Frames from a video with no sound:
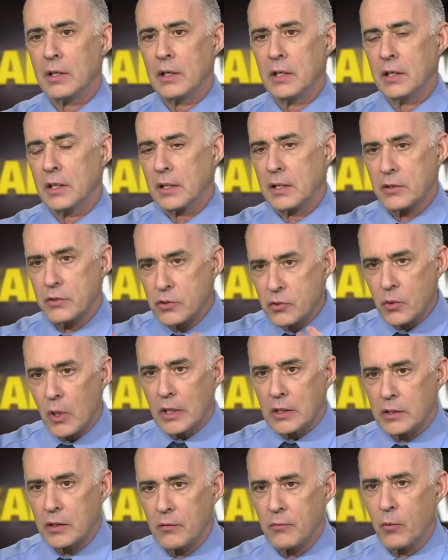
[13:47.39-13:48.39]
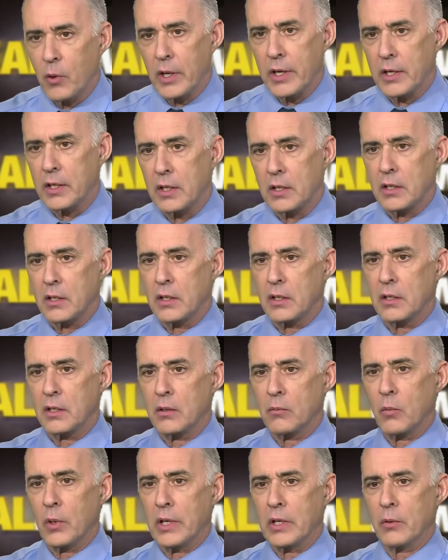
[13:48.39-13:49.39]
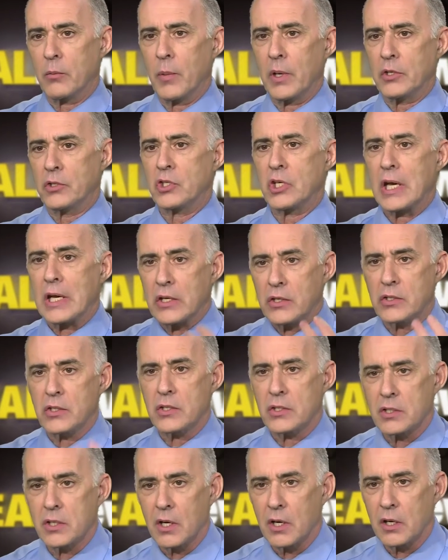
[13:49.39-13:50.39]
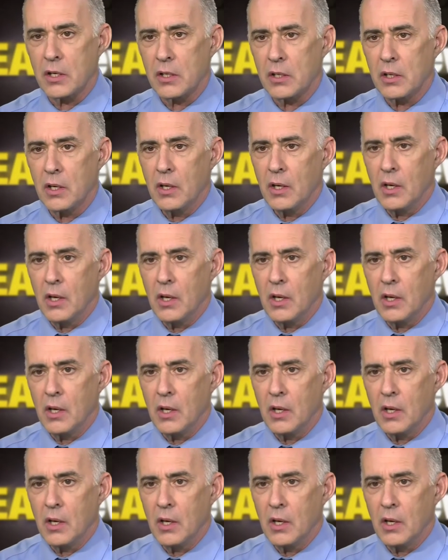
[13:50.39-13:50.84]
in a constructive way, in a way that might change society.